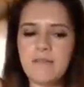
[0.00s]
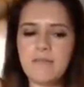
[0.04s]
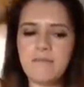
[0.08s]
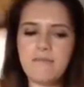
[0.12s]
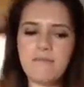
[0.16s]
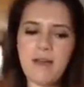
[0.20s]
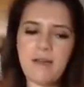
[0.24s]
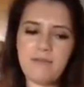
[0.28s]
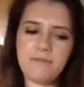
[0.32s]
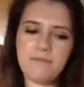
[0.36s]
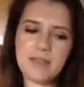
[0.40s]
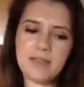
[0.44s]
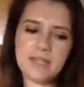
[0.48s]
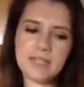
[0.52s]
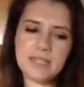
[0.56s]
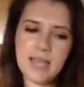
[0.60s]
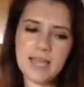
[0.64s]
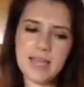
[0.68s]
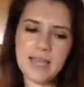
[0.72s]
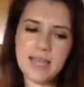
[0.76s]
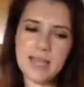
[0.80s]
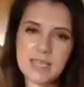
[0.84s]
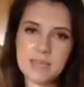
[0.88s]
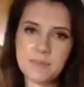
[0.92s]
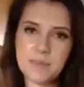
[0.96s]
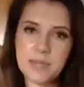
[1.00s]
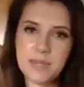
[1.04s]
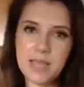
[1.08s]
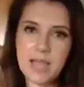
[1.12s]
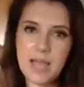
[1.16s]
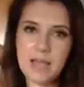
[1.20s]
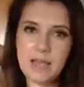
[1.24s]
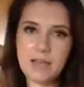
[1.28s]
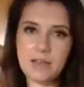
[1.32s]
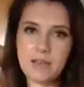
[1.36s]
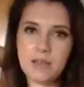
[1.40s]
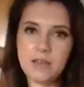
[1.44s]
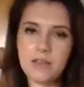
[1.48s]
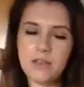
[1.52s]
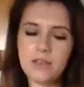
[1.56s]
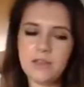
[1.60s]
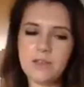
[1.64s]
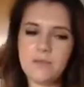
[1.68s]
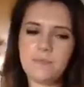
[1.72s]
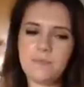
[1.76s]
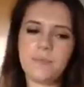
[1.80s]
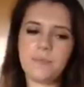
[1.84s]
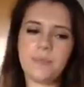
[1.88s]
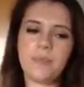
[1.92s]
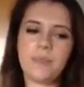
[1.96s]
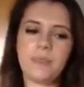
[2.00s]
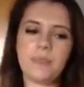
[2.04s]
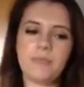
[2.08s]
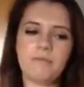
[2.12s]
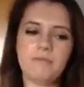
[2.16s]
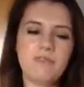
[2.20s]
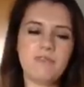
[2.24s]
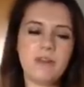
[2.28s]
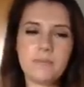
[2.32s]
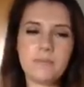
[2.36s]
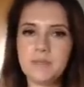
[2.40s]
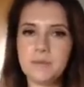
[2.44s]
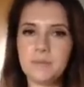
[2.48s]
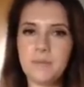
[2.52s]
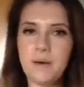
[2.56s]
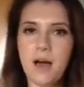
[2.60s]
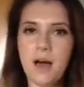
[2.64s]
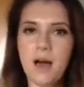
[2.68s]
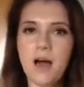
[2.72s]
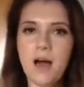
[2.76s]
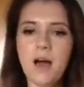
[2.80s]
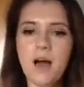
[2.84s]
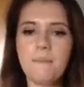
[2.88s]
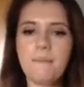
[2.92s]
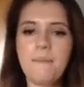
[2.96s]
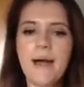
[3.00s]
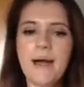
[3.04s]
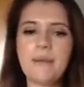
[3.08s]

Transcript: and that feels like been like ripped apart.